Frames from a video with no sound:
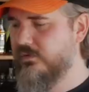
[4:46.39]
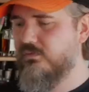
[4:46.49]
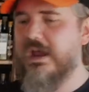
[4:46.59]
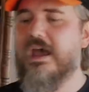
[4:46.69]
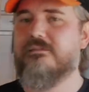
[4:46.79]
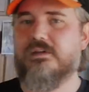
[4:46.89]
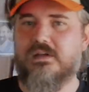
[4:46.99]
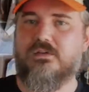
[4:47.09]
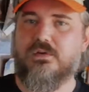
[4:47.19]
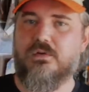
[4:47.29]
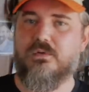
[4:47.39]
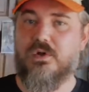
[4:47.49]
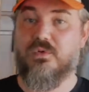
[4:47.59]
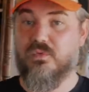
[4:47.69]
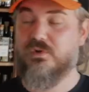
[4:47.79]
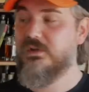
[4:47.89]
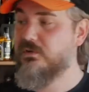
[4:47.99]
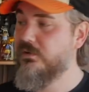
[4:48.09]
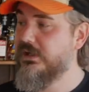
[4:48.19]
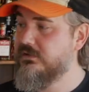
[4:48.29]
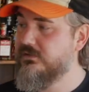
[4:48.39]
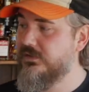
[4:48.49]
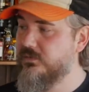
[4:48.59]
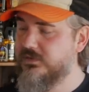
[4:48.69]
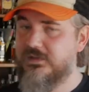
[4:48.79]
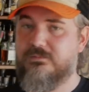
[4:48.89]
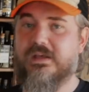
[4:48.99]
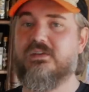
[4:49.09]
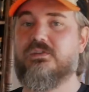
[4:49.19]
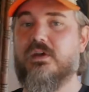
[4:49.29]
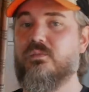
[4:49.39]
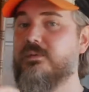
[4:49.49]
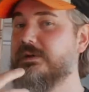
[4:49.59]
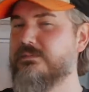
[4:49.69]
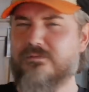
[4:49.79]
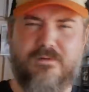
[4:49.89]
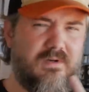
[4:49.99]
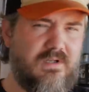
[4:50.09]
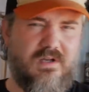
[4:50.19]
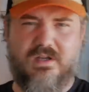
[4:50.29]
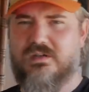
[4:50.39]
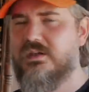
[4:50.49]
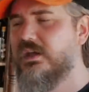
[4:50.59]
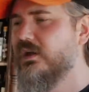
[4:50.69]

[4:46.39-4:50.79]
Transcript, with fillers: craft into really cool and interesting whiskeys based on what people are voting on,